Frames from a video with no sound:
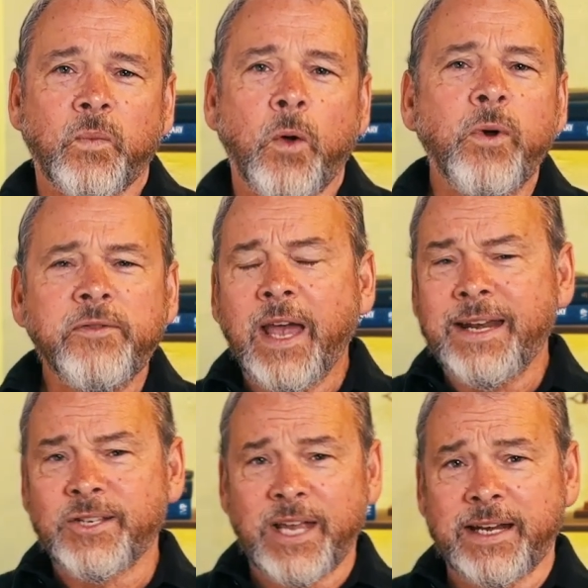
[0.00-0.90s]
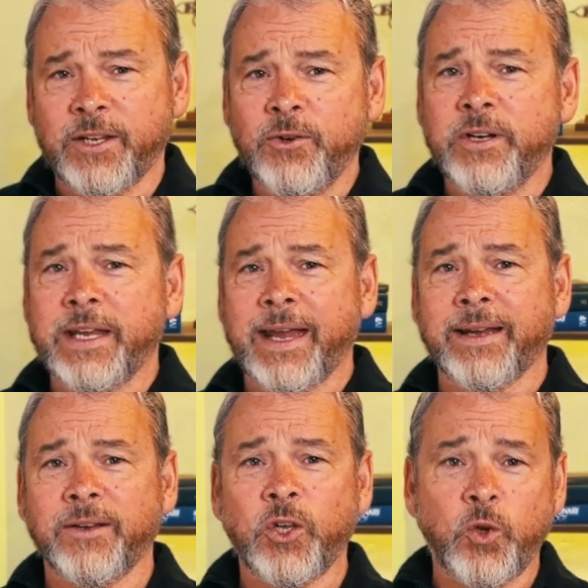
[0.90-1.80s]
What if God is saying to you
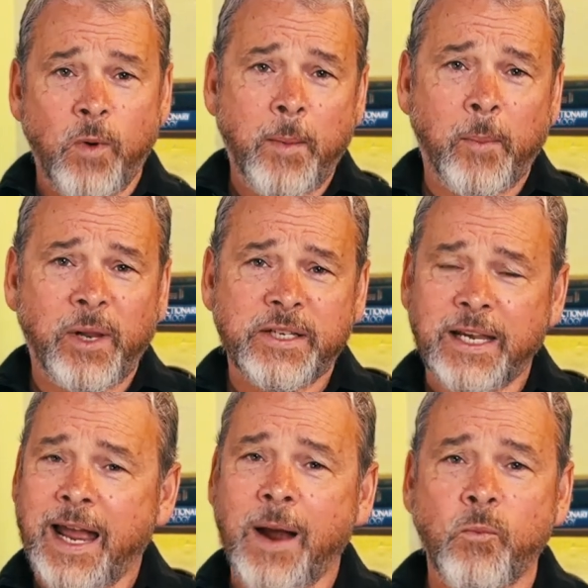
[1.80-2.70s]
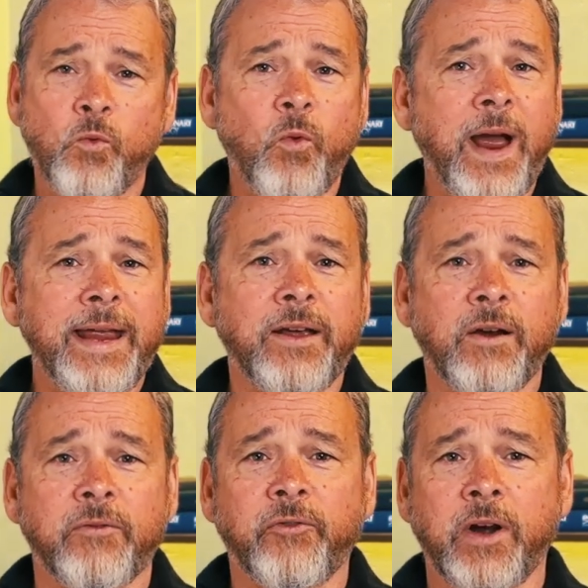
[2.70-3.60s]
today, you want my blessing? I'm right here
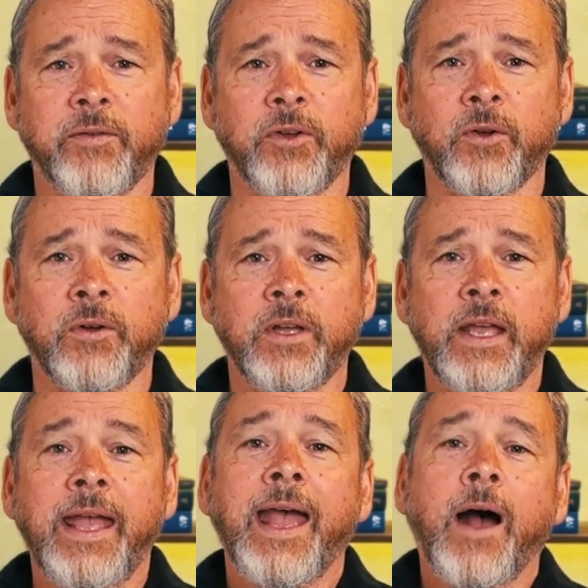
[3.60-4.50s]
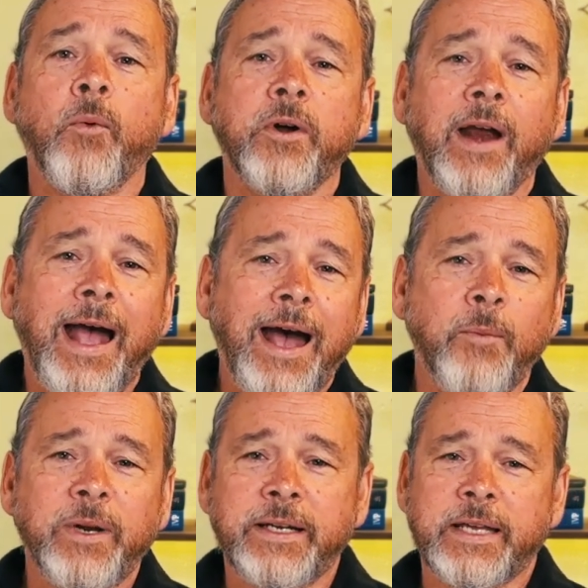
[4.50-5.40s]
in front of you. I wonder how
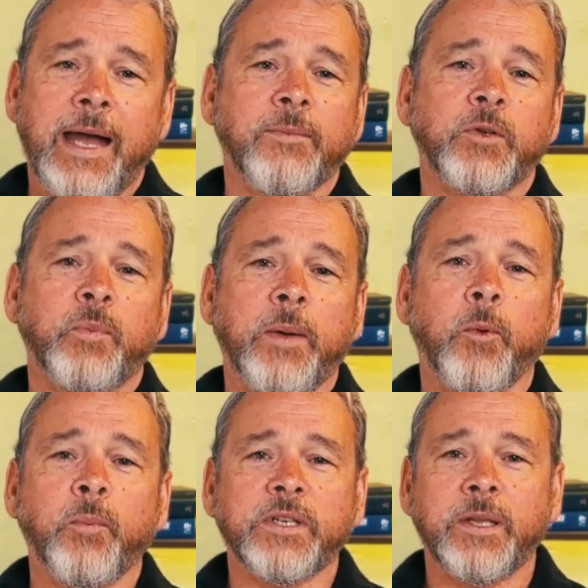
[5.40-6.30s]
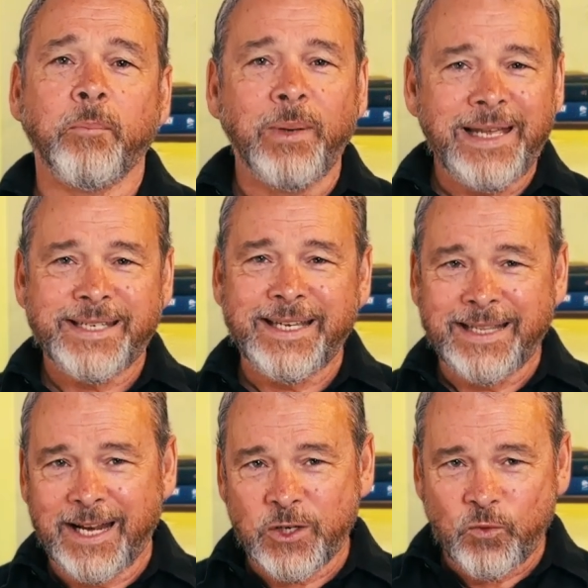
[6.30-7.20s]
many times people miss the blessing
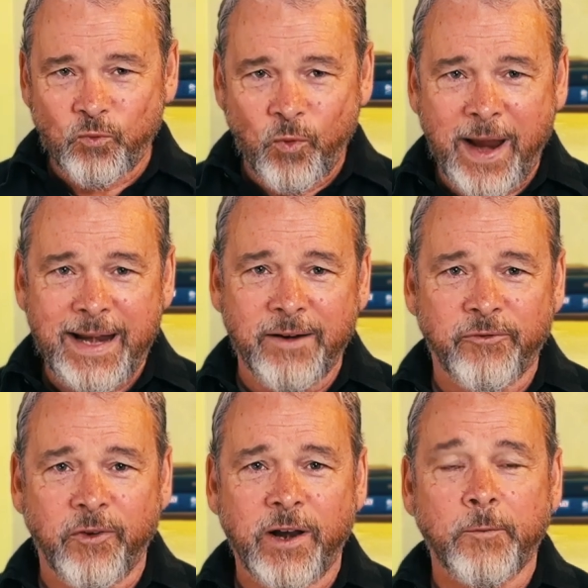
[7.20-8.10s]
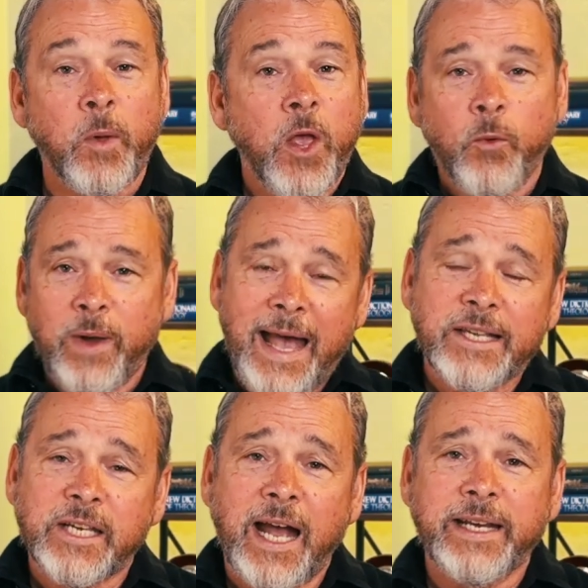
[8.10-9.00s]
that is right in front of them. We
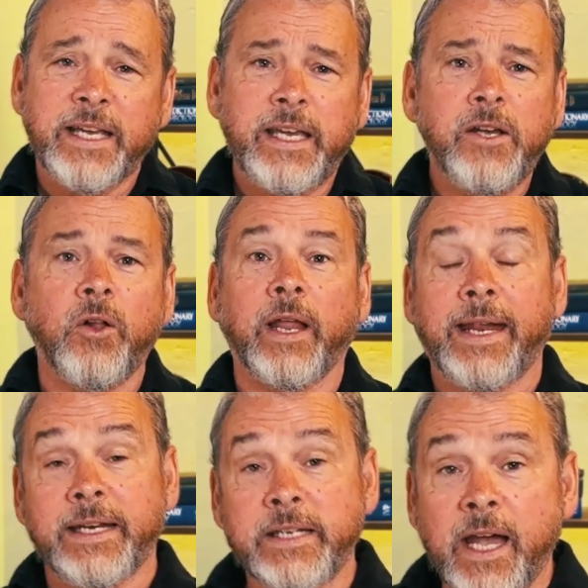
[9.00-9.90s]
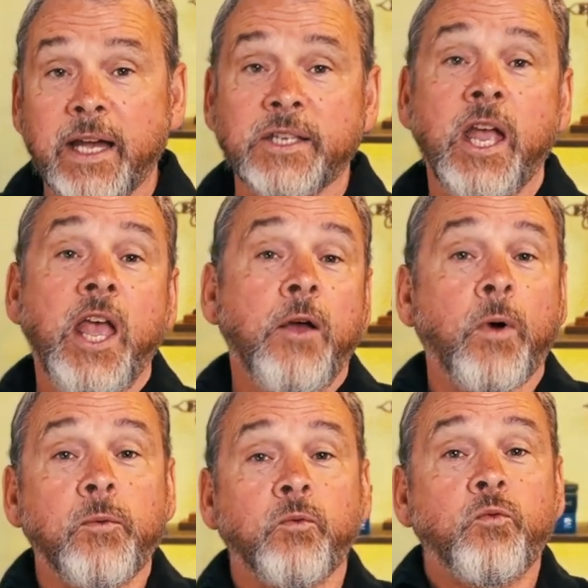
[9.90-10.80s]
ask God to heal, and He does.
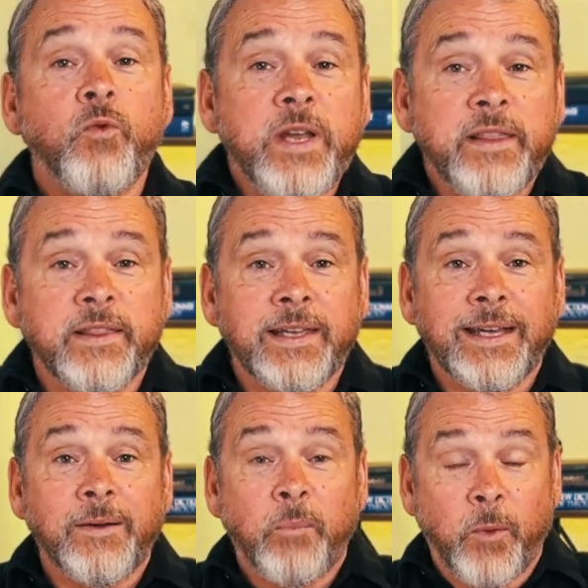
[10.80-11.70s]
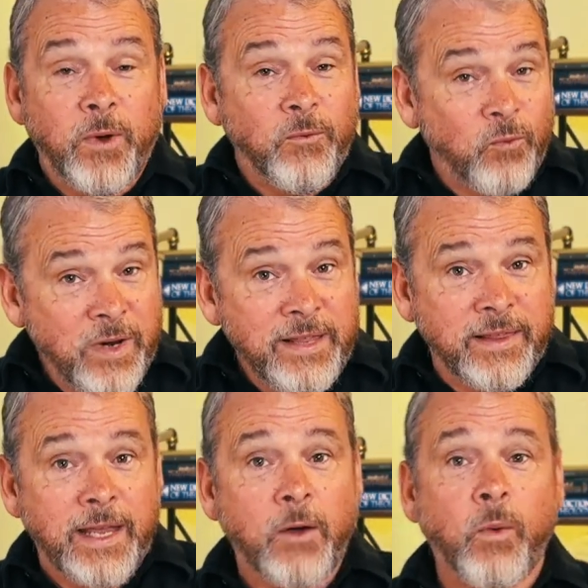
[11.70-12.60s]
We rethink, but we
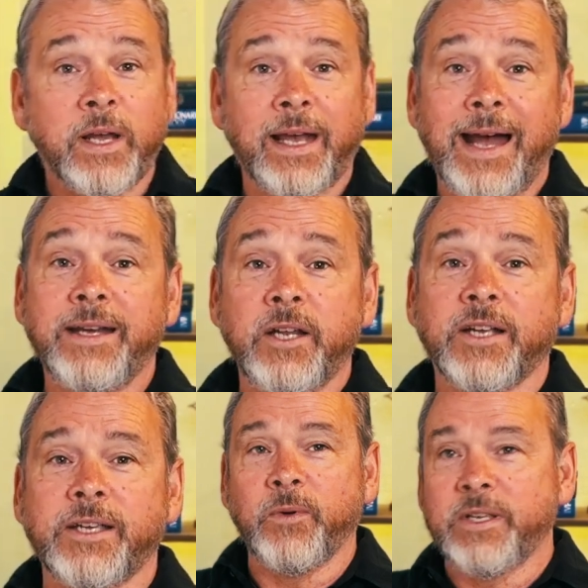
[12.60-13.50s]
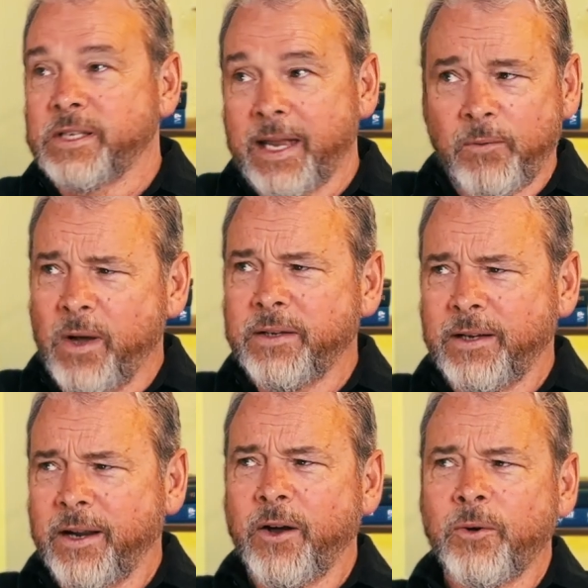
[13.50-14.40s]
rethink what God does, say, well, you
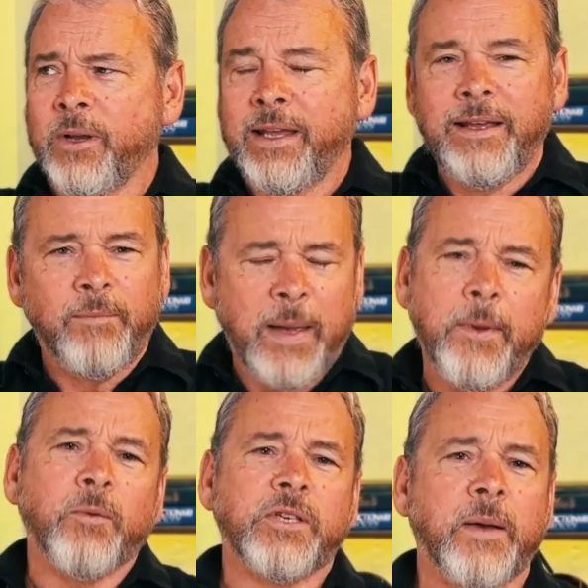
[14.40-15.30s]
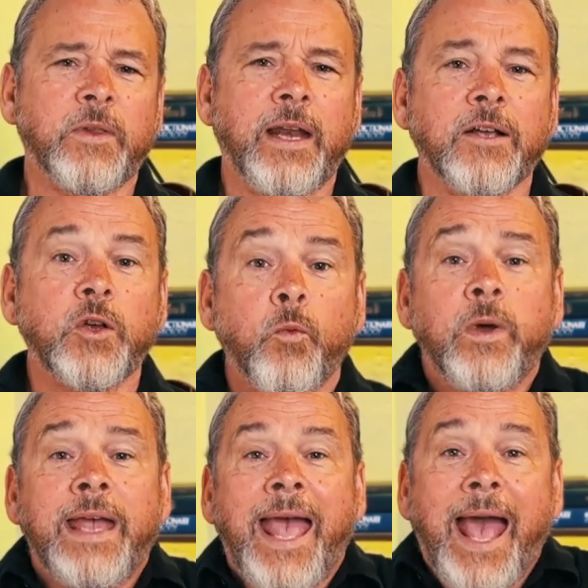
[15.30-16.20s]
know, maybe it was something else.
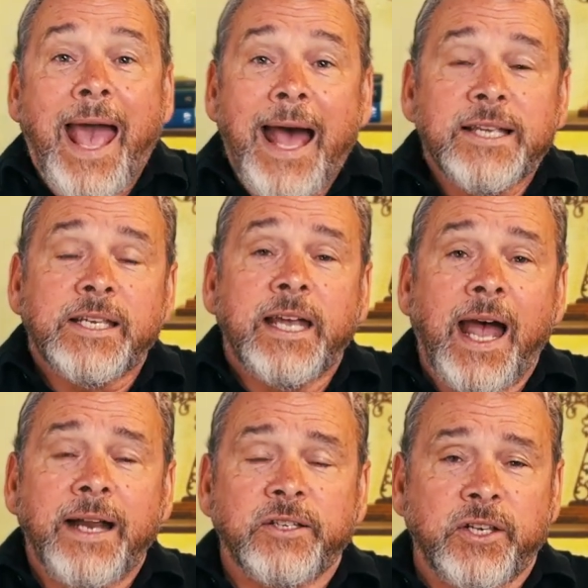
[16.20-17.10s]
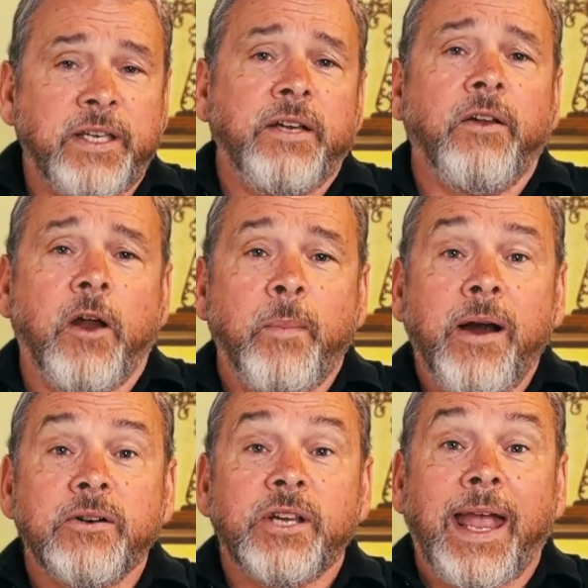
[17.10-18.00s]
We ask God to heal our
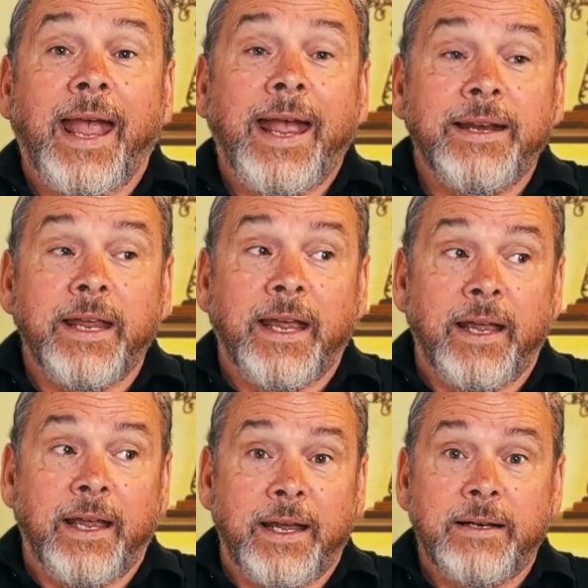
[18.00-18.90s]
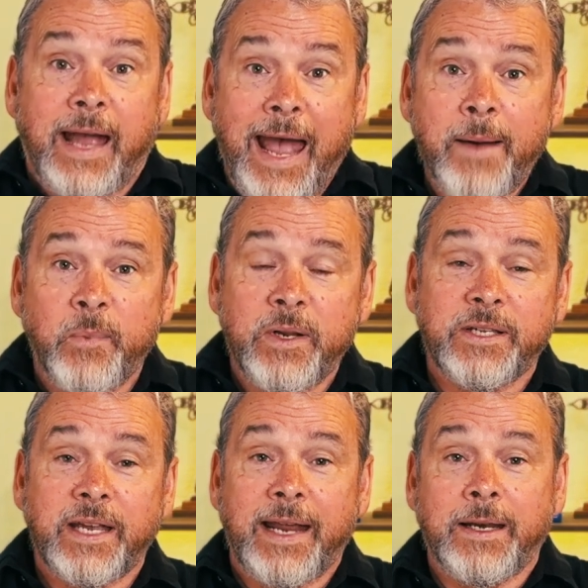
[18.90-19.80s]
marriage, and it
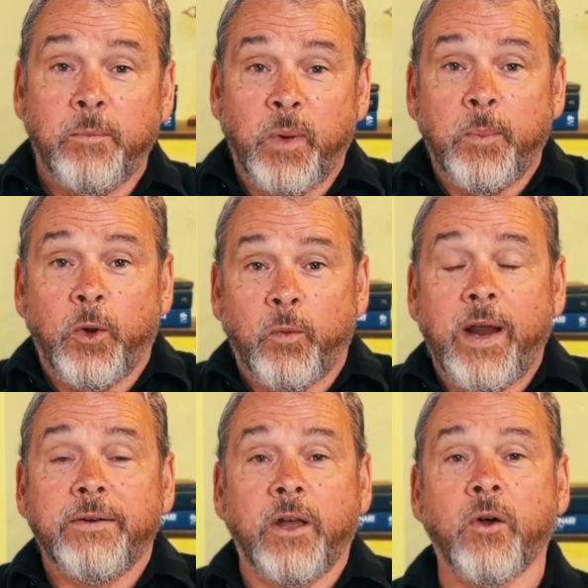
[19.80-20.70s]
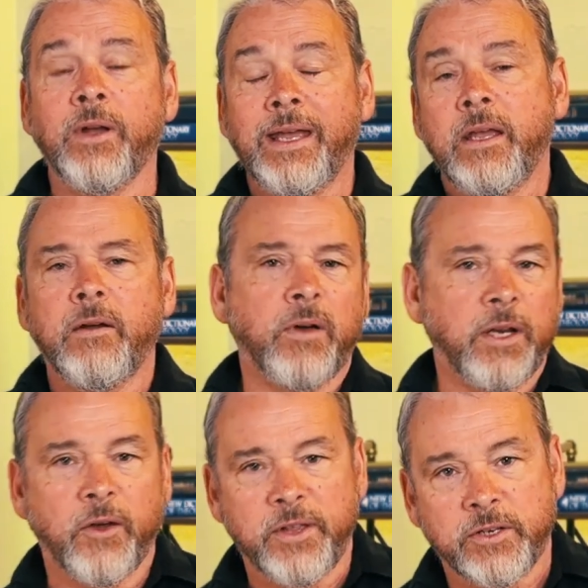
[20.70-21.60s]
happens, and then people around go, well, you
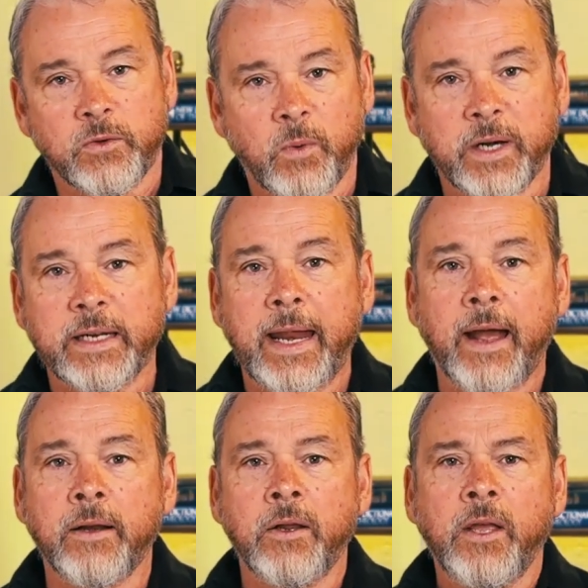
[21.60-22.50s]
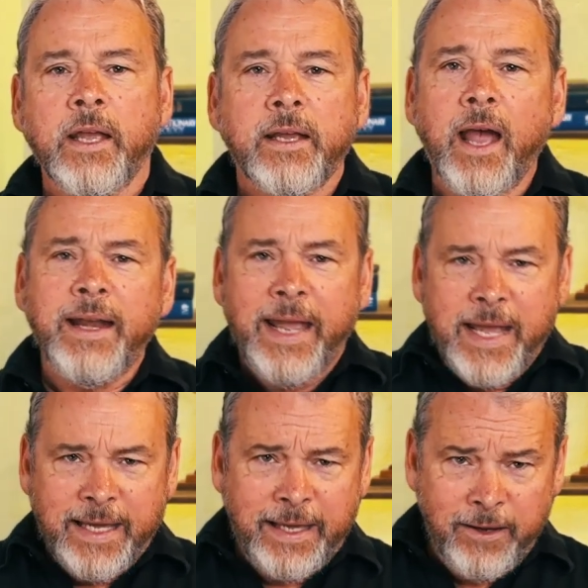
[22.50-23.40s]
know, they just worked it out. God
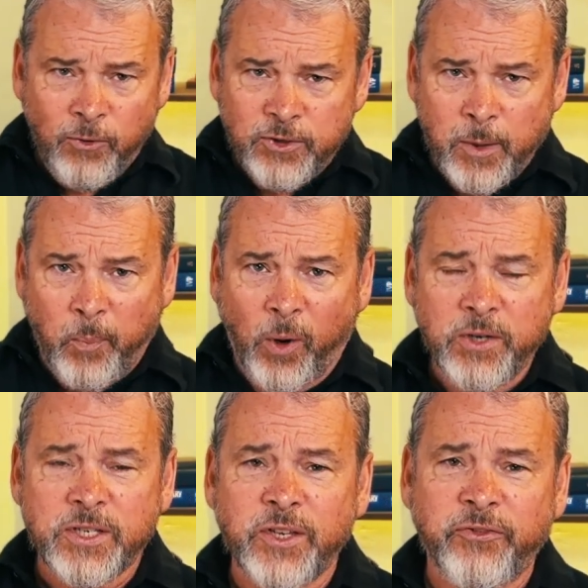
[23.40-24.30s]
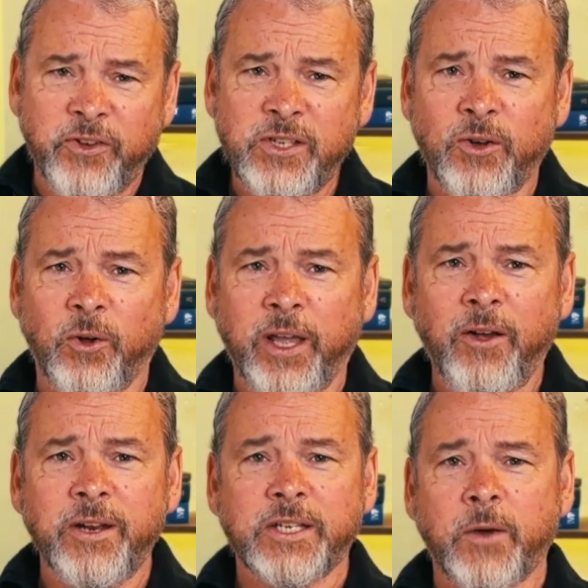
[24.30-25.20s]
heals a person's physical
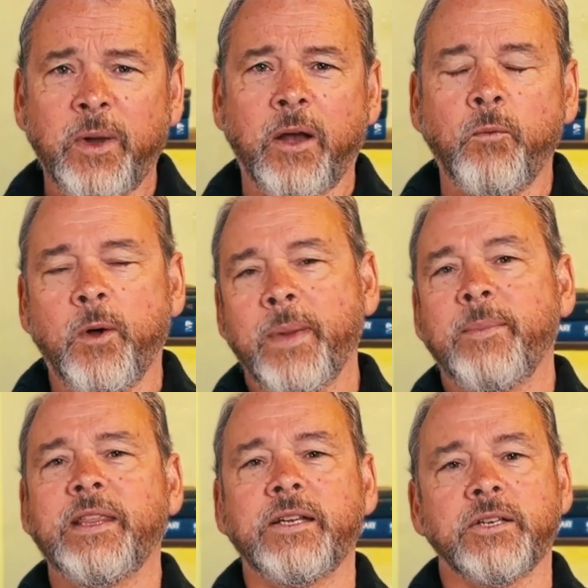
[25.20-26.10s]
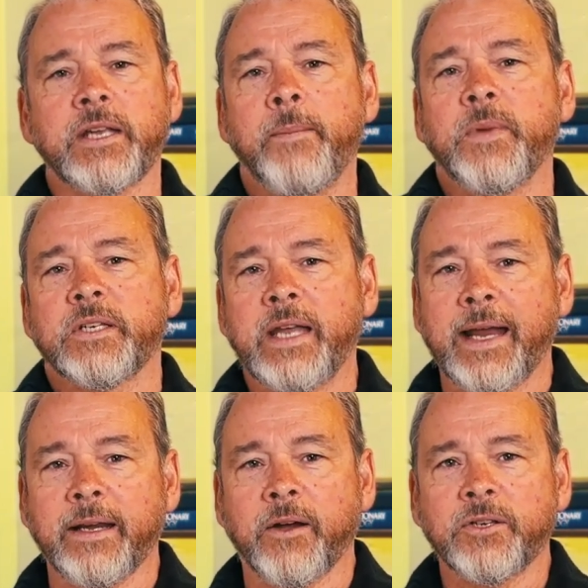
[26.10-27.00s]
illness, and we go, well, maybe they just got
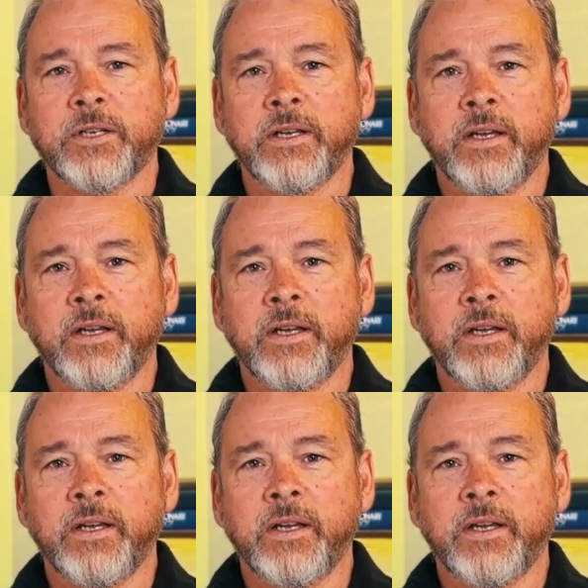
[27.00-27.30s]
misdiagnosed.